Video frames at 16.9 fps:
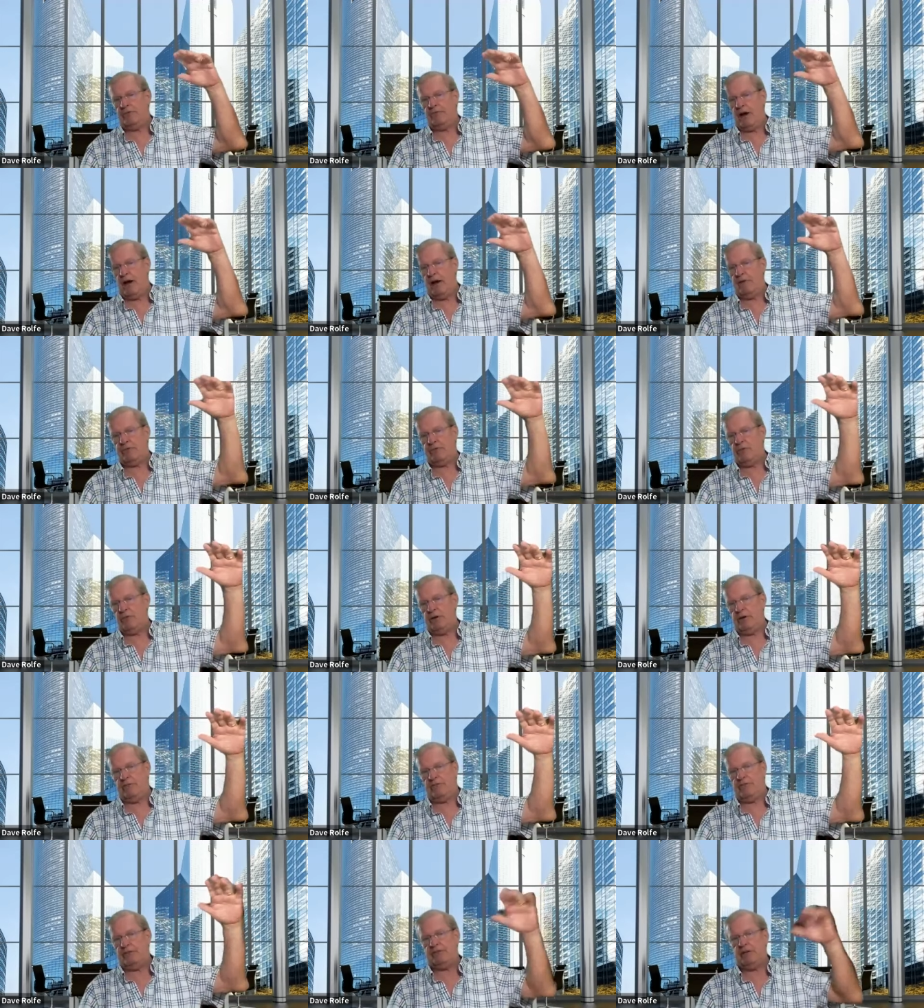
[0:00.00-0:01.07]
25,
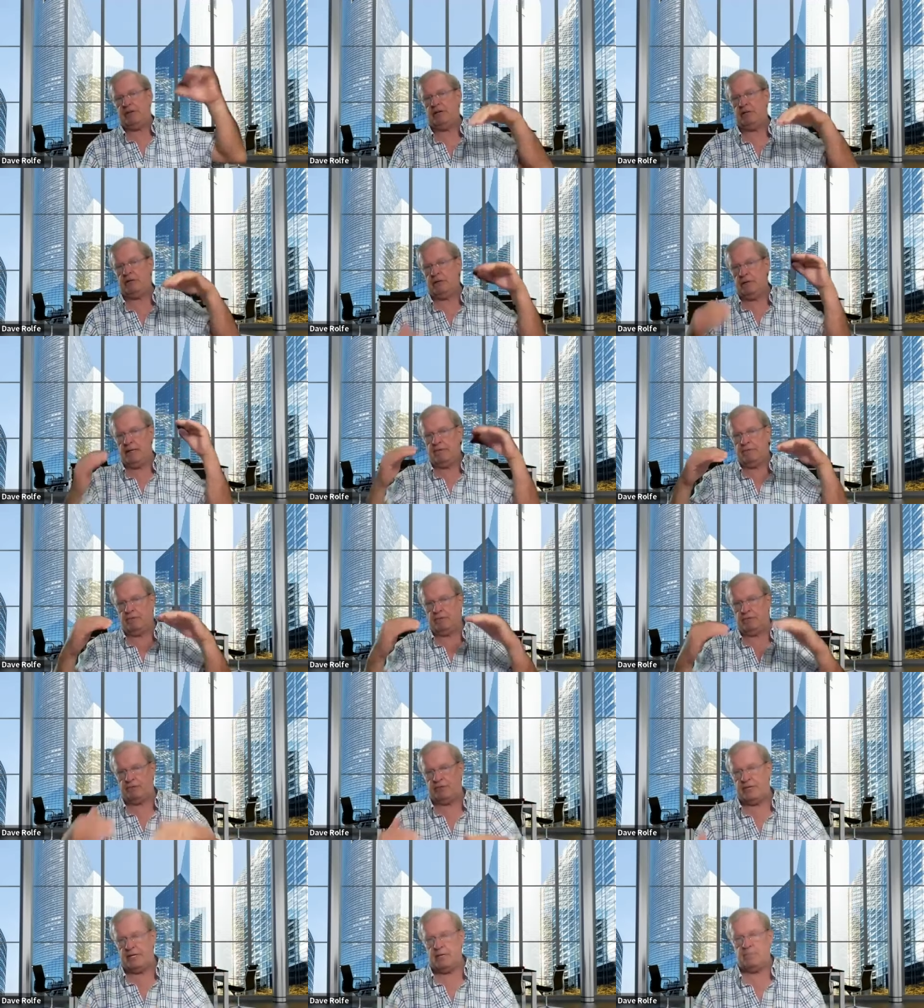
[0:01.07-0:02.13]
30, 50
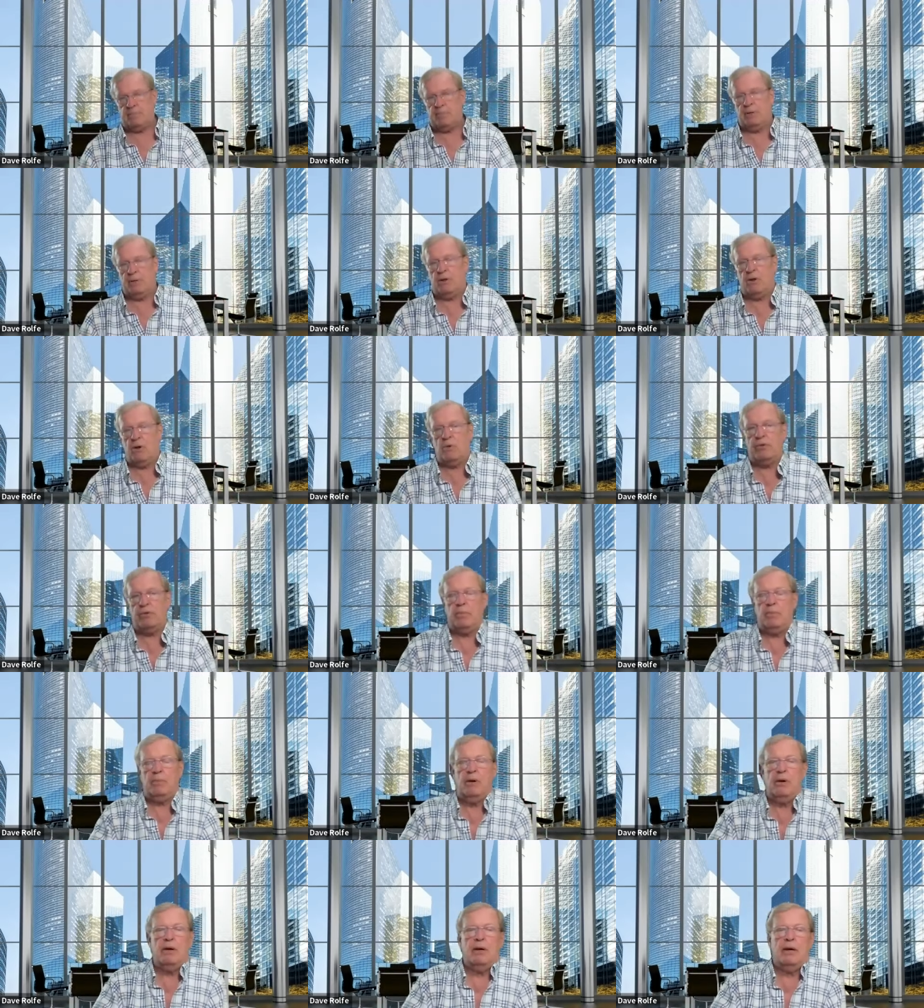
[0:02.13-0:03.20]
levels deep below
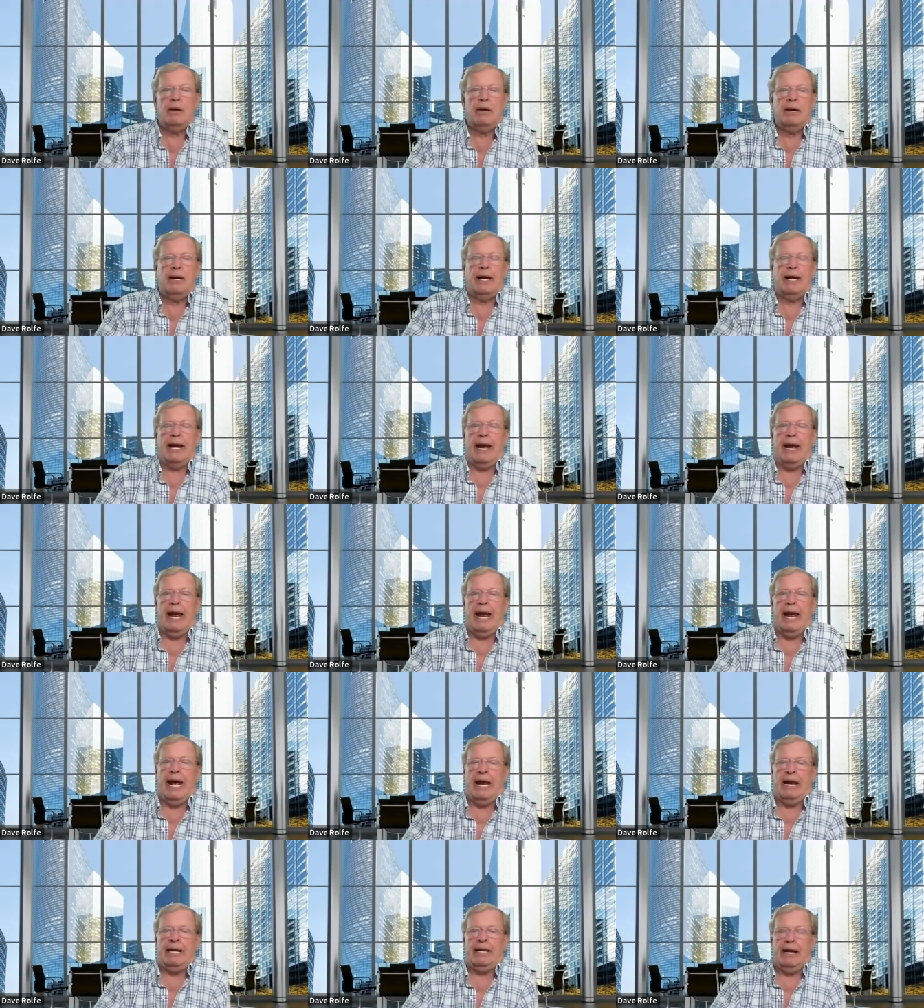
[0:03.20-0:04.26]
them.
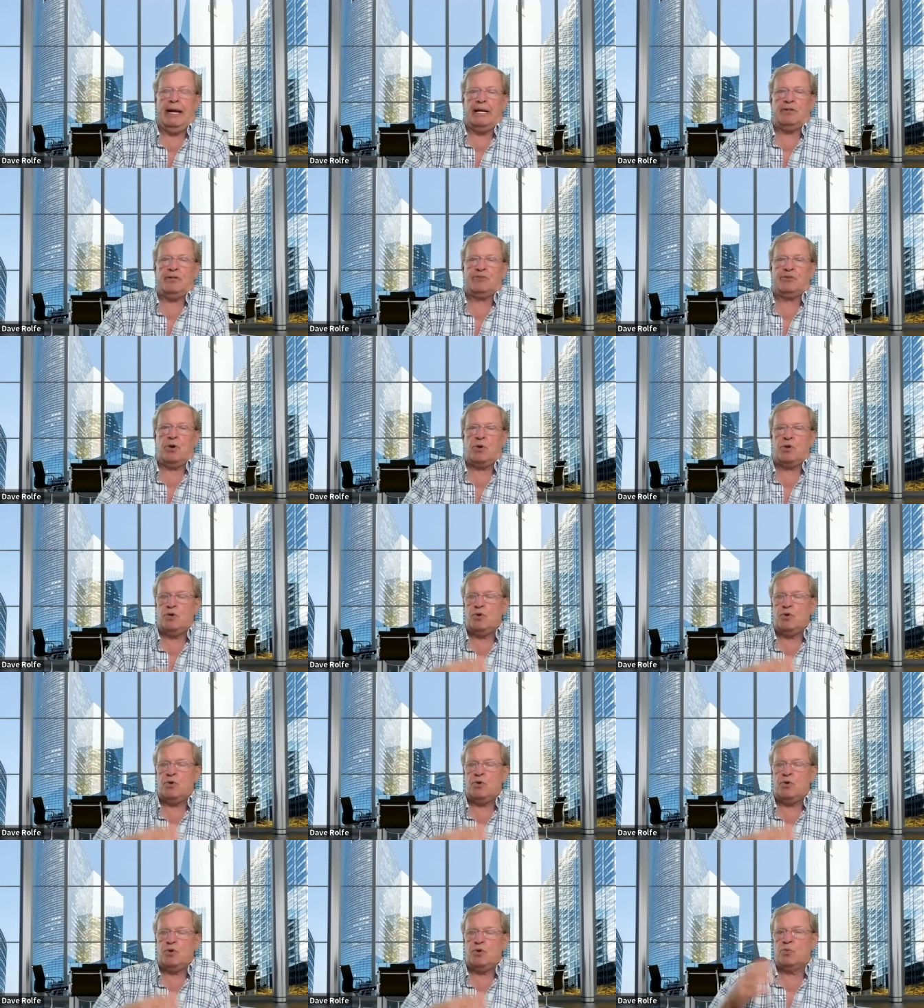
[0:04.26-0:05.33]
And, and so
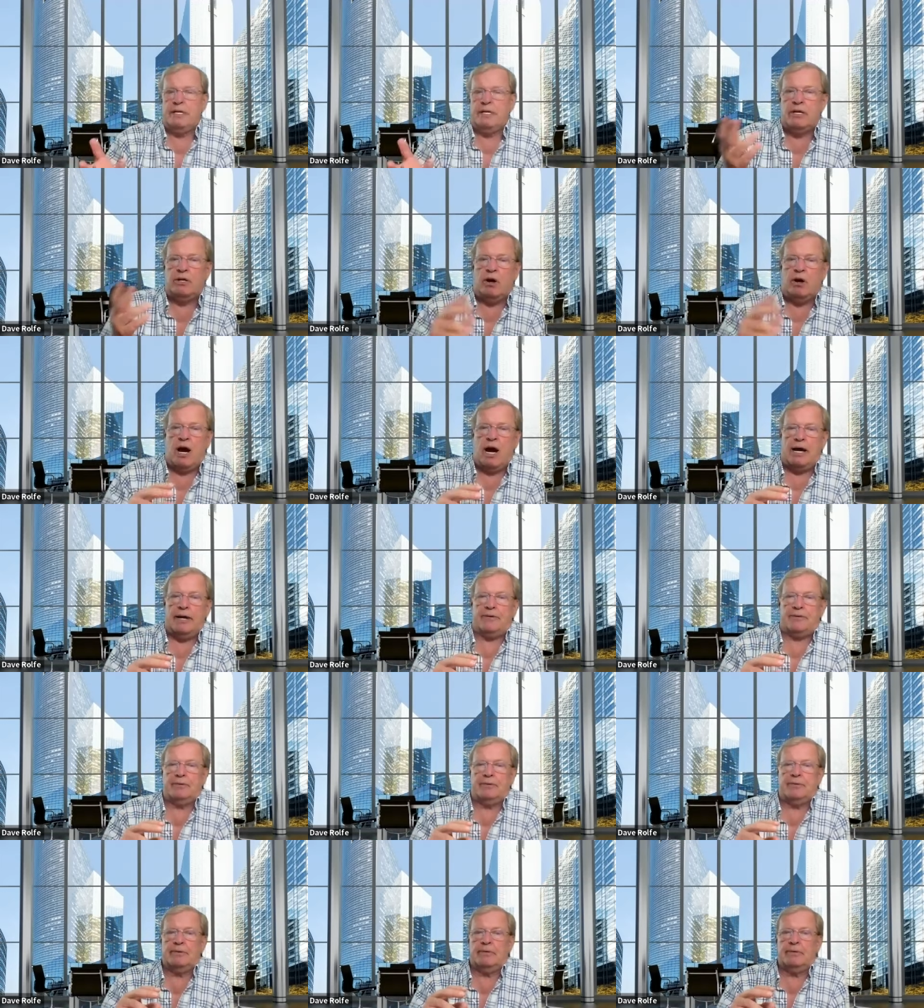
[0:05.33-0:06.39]
you really
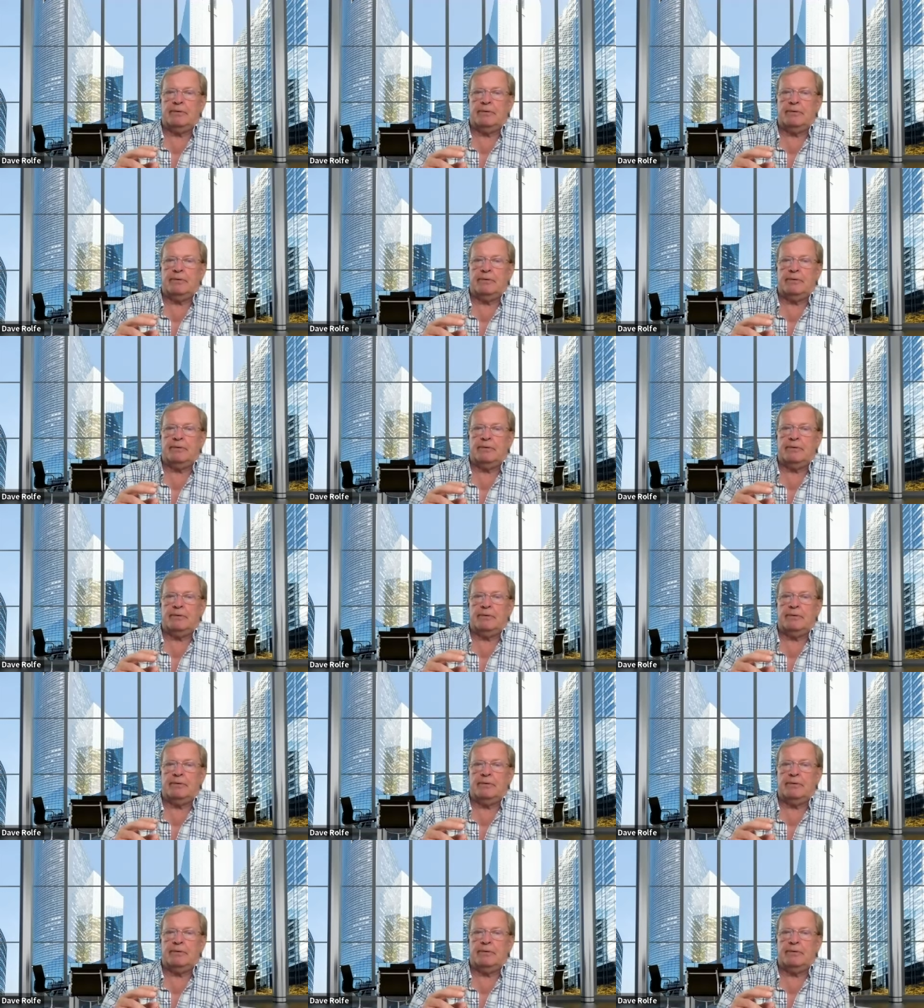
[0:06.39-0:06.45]
got